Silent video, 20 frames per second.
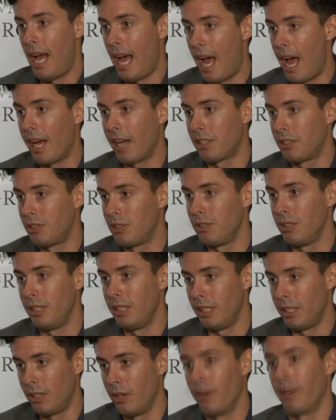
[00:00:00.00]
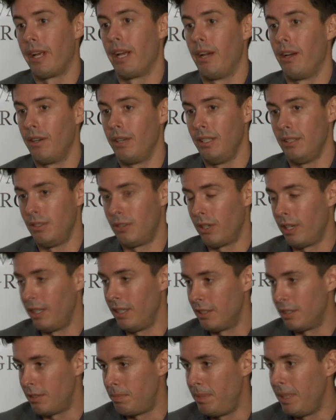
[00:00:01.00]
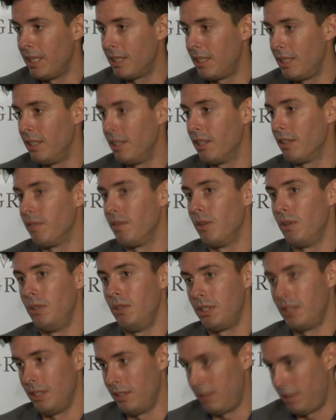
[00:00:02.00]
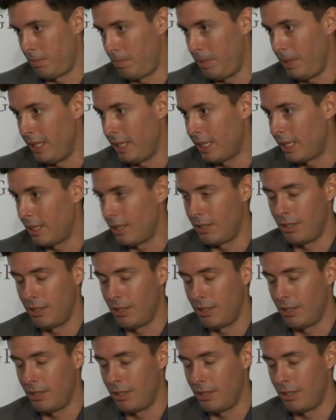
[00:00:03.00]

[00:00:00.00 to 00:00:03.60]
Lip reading: actually going out and trying to speak to young voters and speak